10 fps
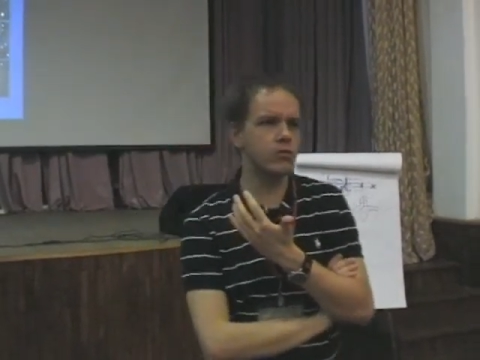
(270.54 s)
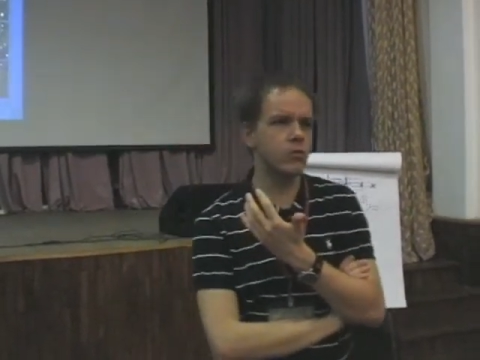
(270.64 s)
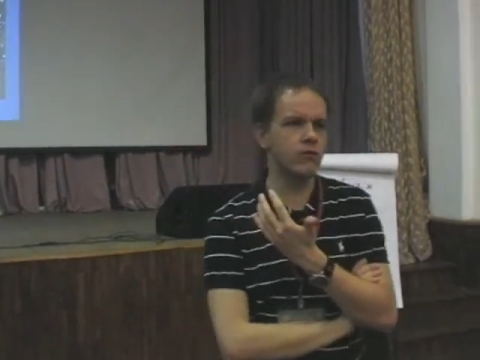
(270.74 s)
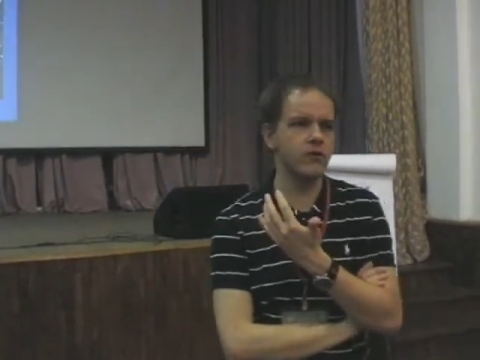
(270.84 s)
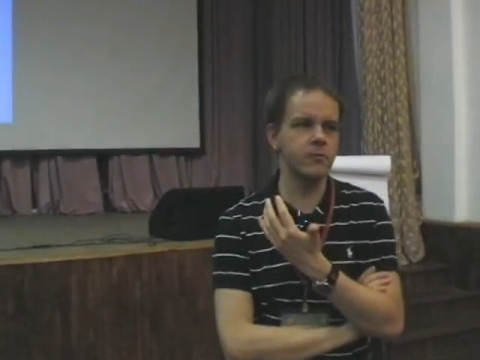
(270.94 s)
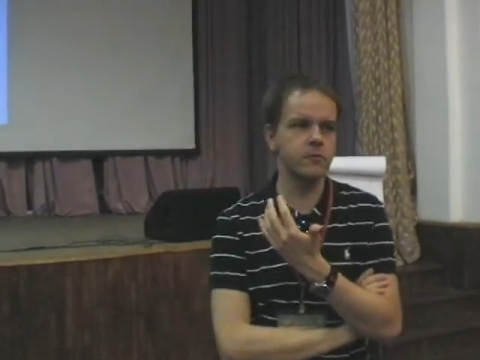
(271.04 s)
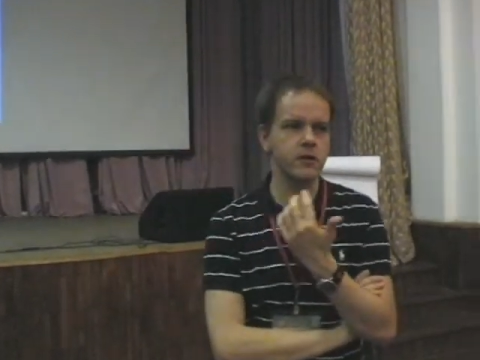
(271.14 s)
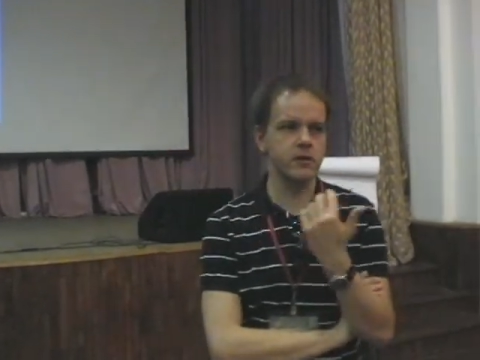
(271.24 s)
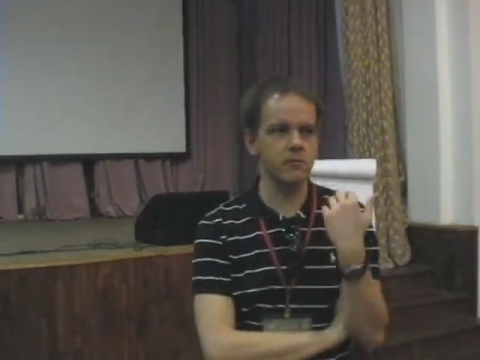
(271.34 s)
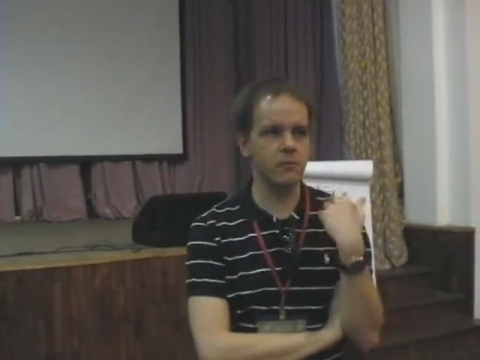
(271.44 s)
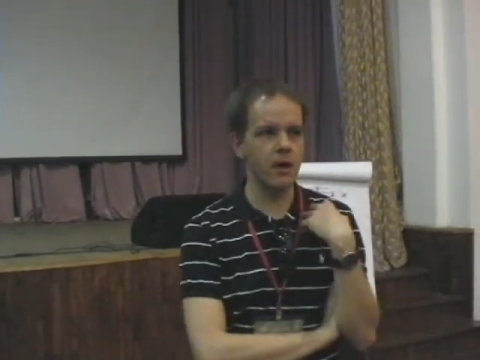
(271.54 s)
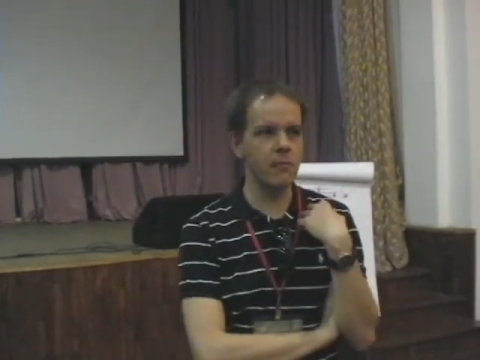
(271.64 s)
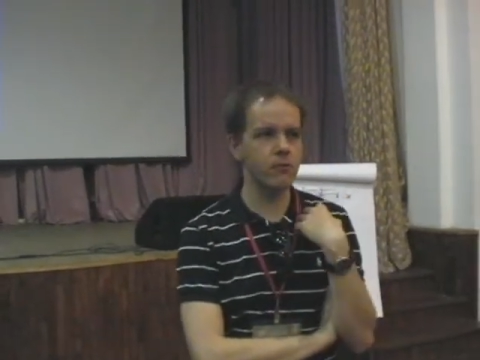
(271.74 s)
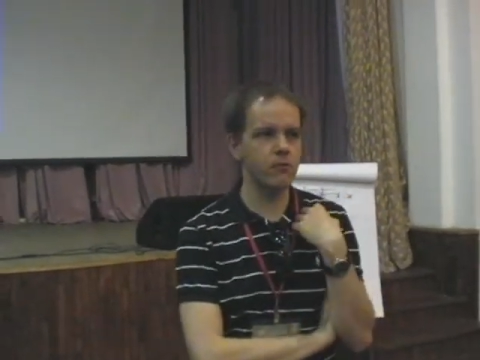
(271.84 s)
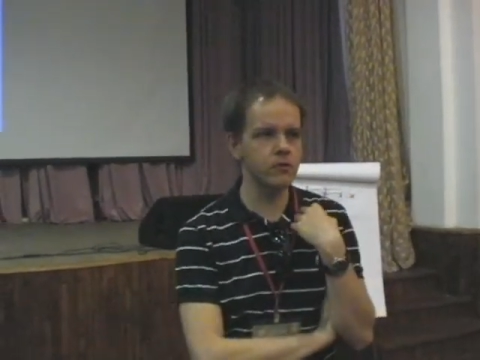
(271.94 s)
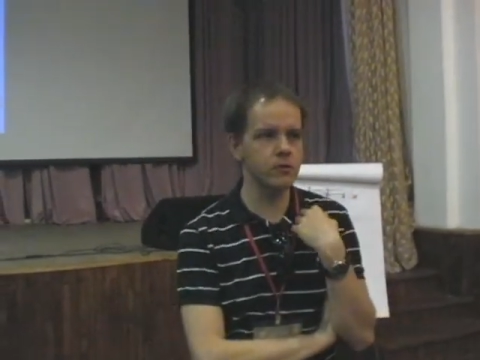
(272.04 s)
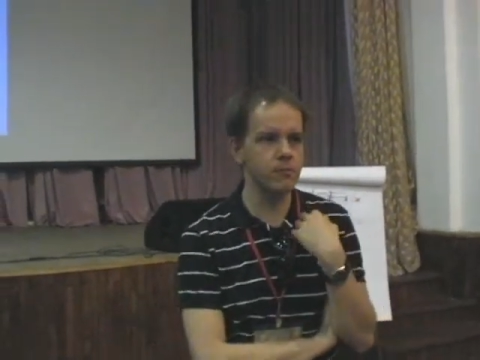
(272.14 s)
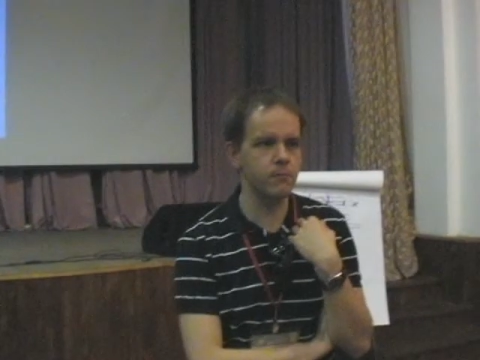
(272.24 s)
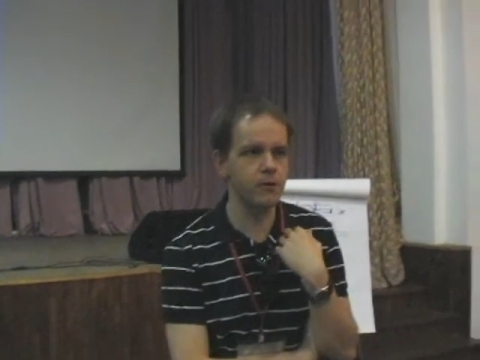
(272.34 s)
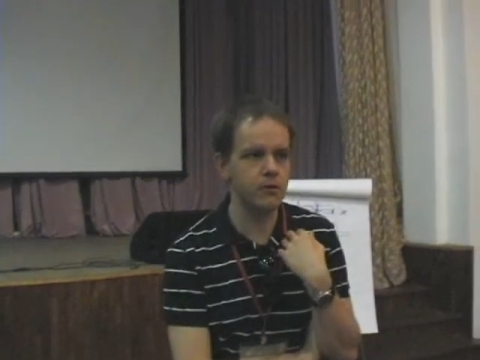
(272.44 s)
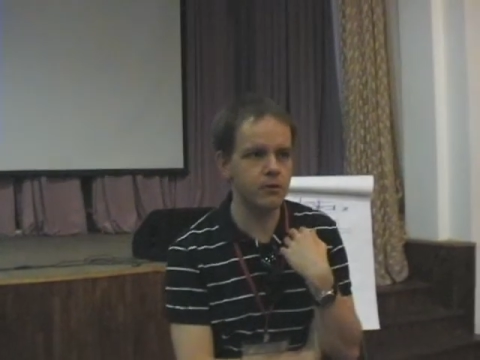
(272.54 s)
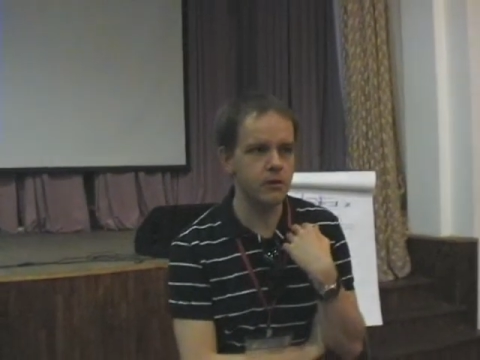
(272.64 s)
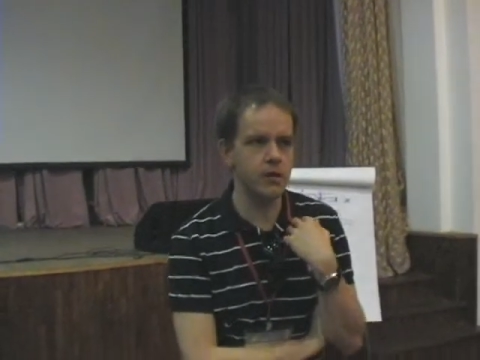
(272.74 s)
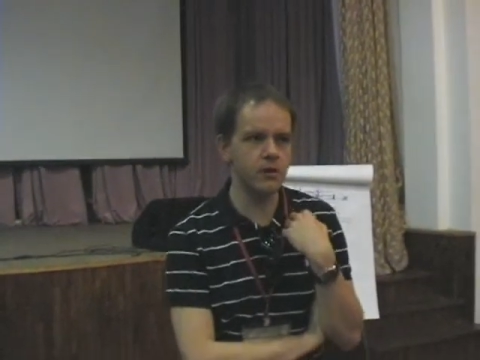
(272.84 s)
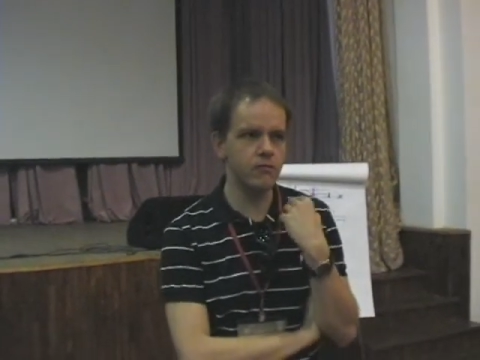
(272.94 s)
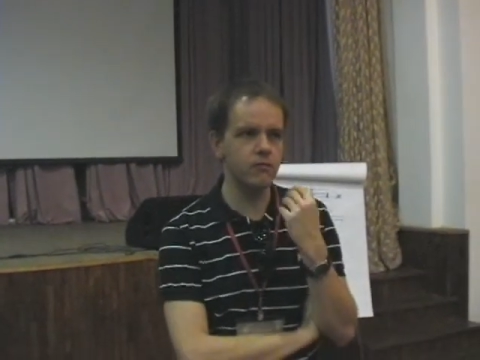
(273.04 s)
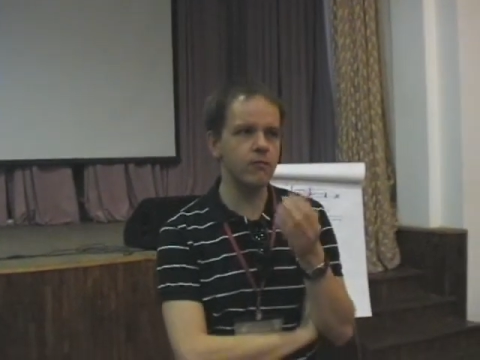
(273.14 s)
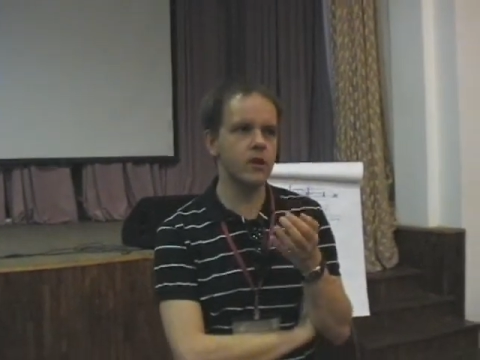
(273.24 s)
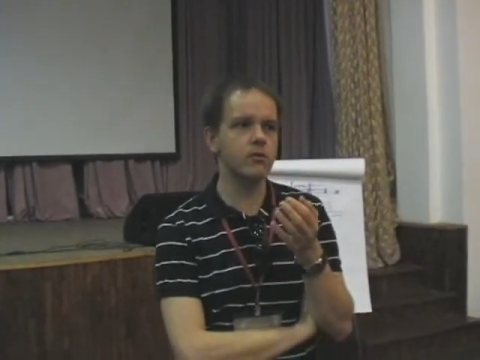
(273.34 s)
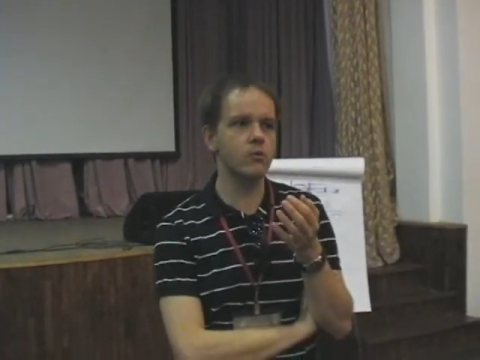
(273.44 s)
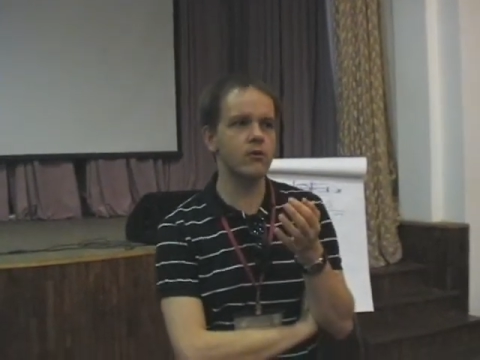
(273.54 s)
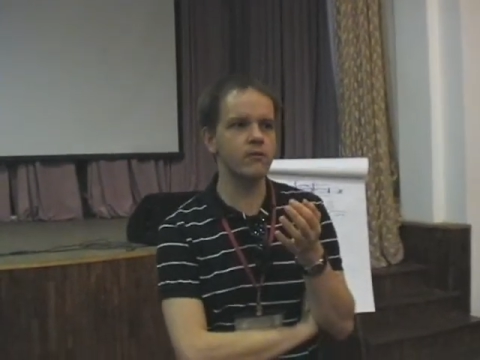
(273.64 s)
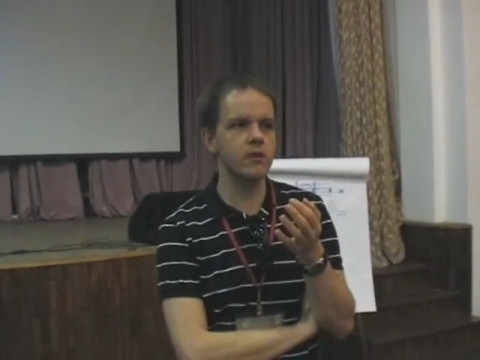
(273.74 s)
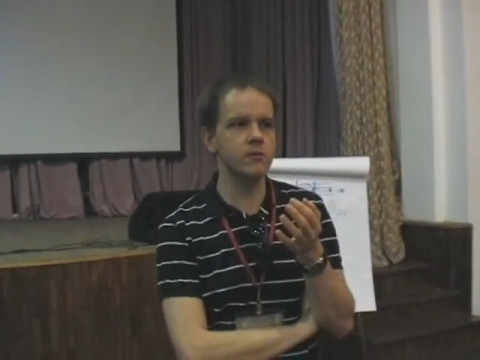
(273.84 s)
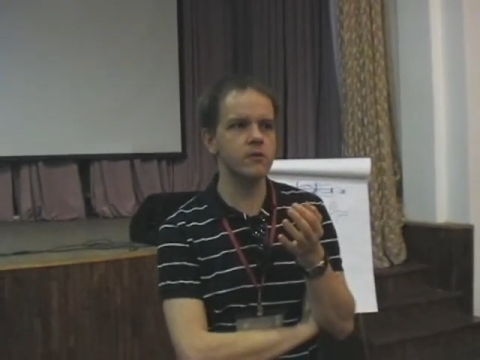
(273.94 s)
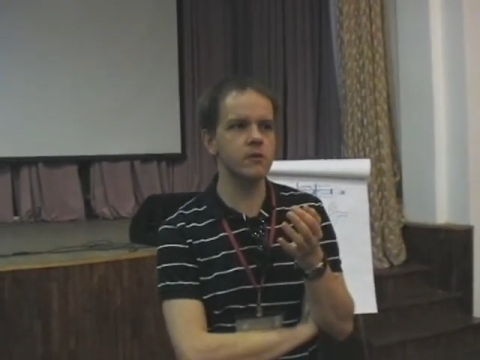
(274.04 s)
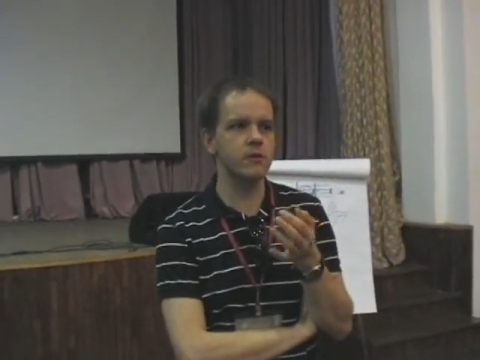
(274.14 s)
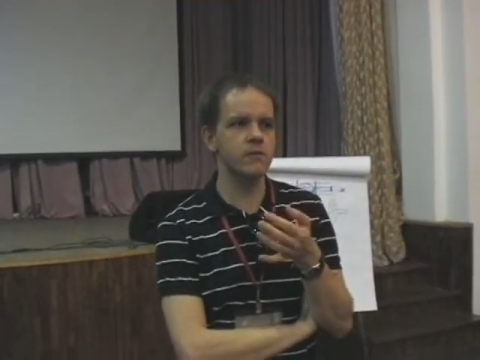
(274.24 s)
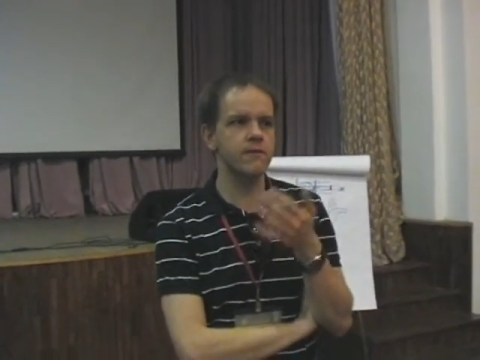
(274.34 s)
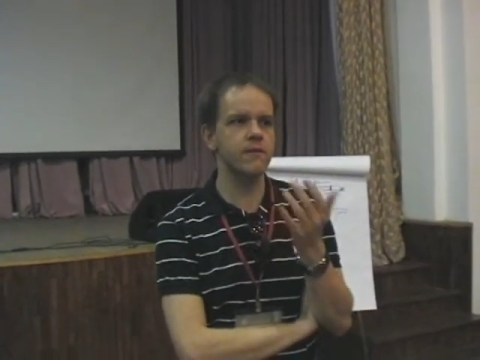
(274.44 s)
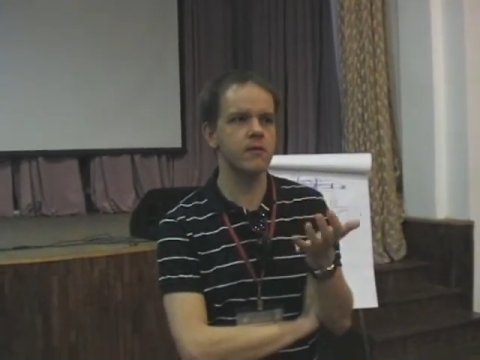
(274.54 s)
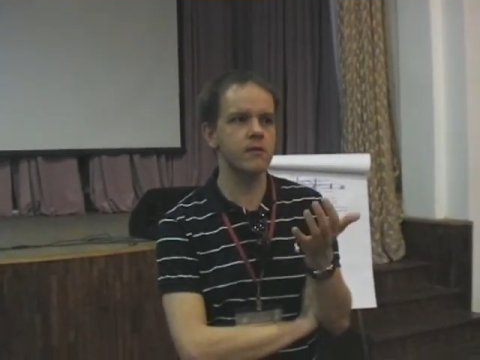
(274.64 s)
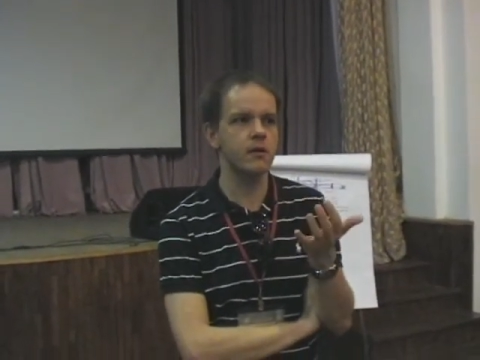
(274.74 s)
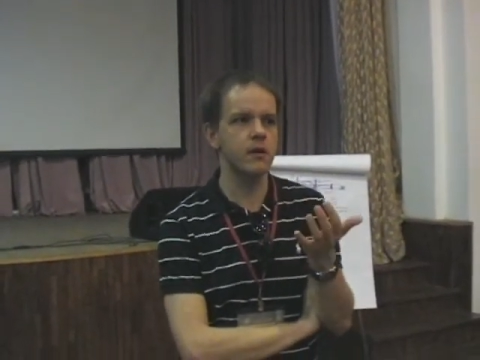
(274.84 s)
dwarf ellipticals, and my personal opinion is that if you find a dwarf elliptical in the field,